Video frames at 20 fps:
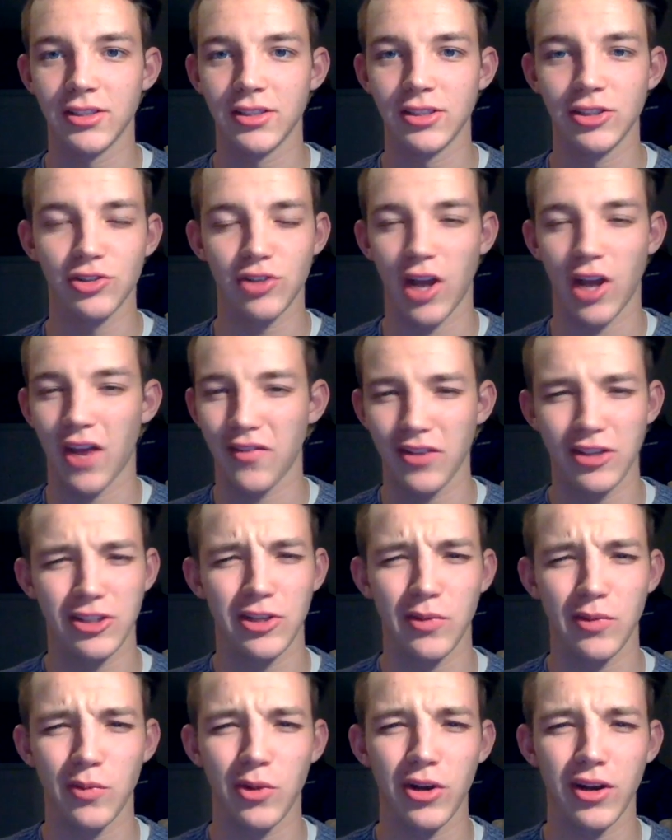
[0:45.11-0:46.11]
driving
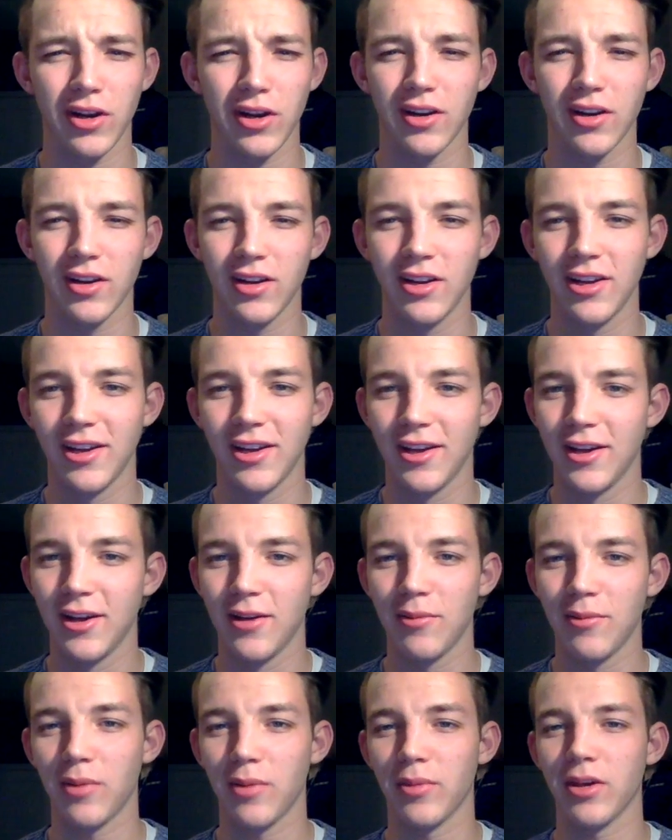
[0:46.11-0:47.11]
somewhere,
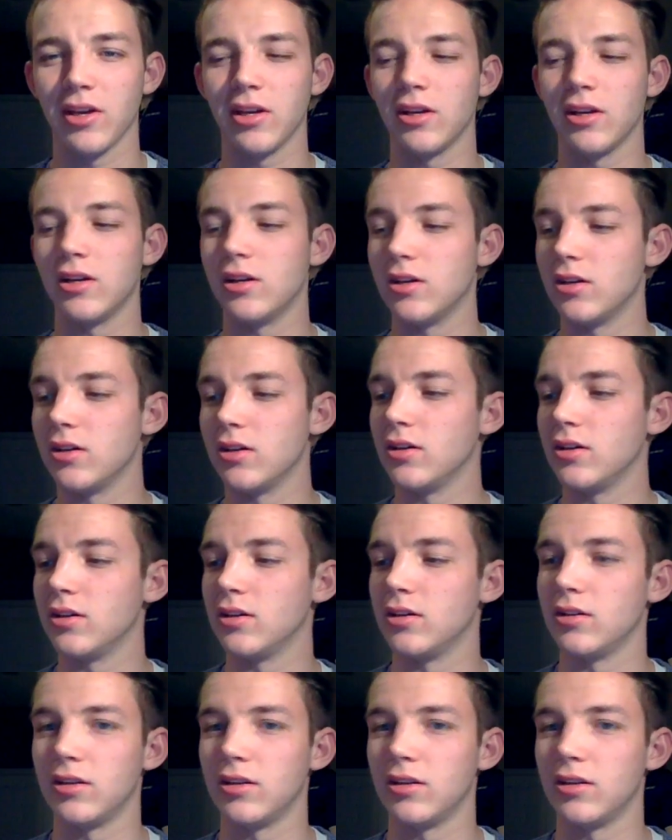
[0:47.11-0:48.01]
but I'm like, uh,